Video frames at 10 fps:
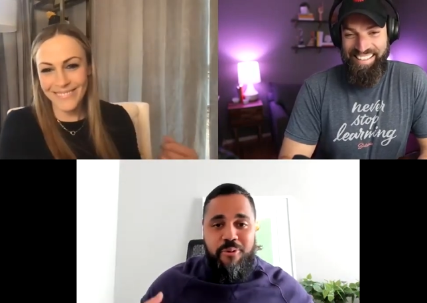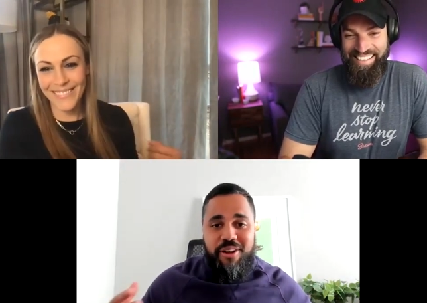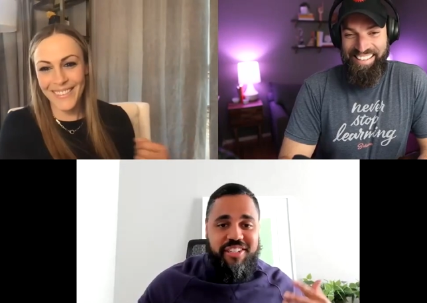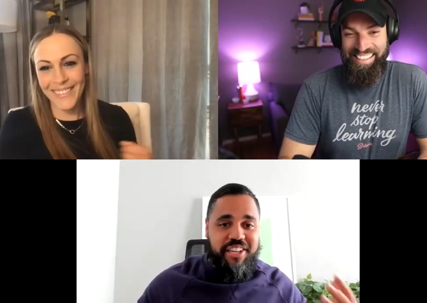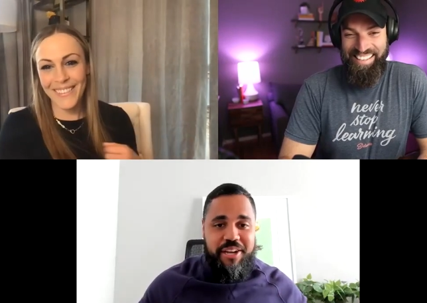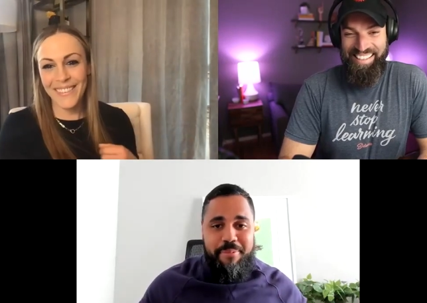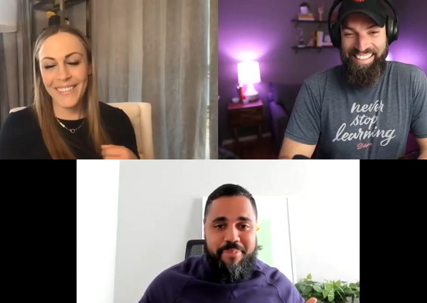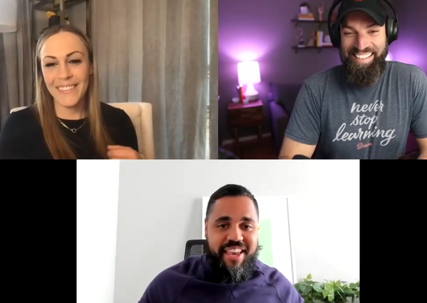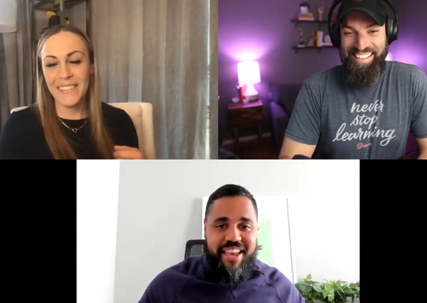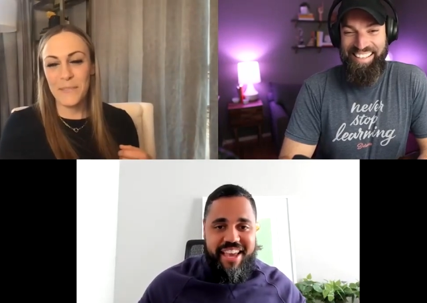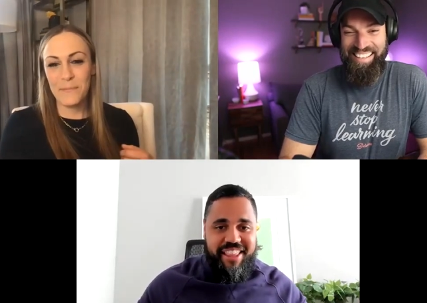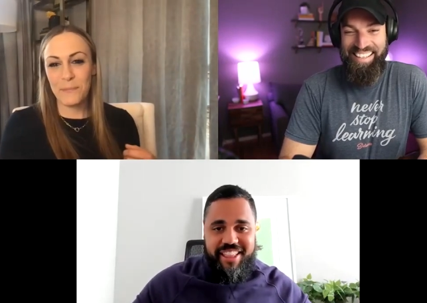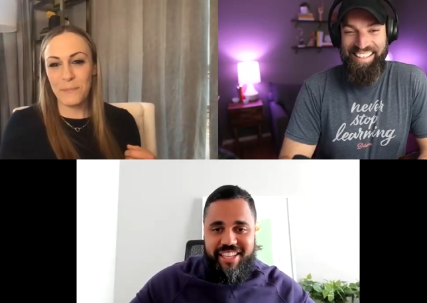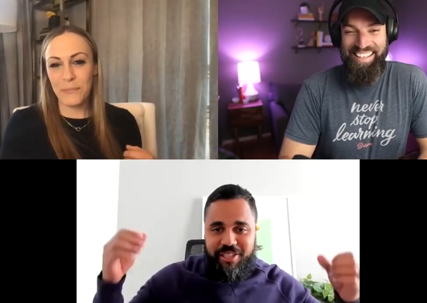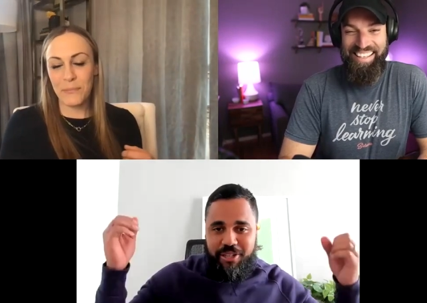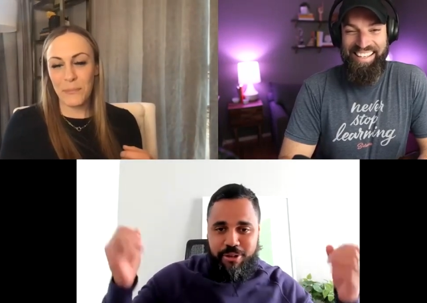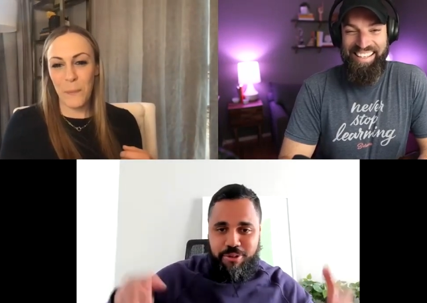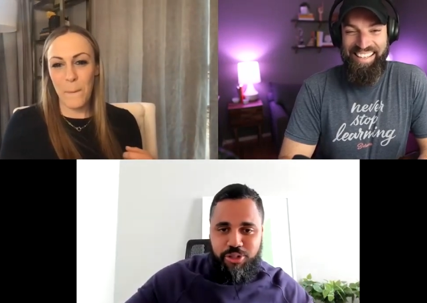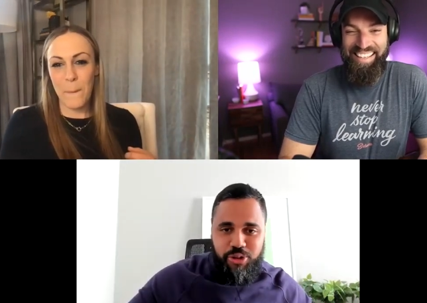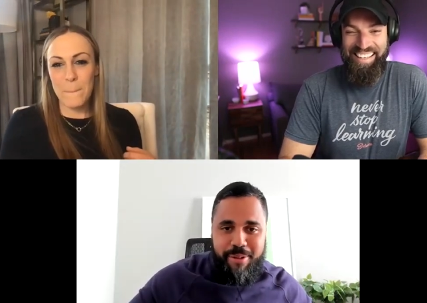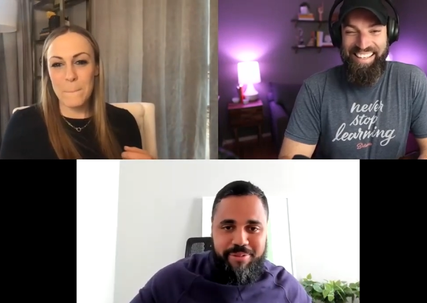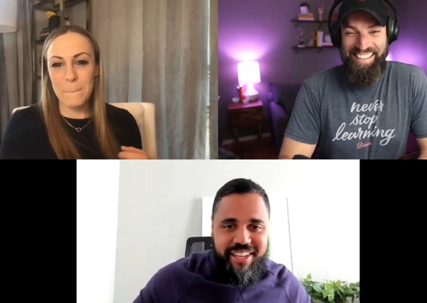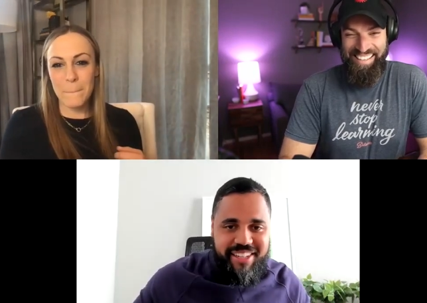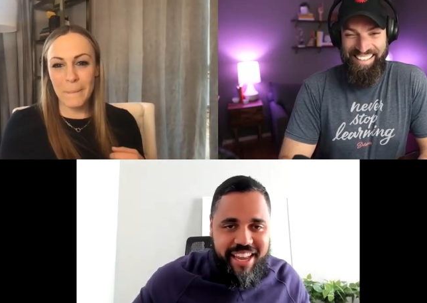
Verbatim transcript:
Speaker 1: what is it going to be? And then this news drops like